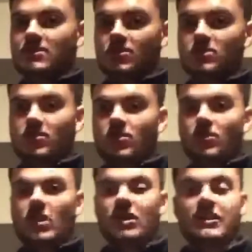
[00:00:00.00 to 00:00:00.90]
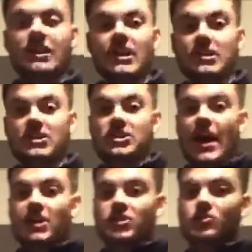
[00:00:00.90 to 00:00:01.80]
girl on
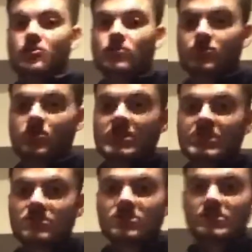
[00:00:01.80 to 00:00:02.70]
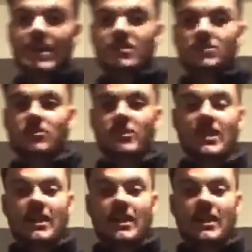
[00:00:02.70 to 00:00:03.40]
Jakku 30 years later.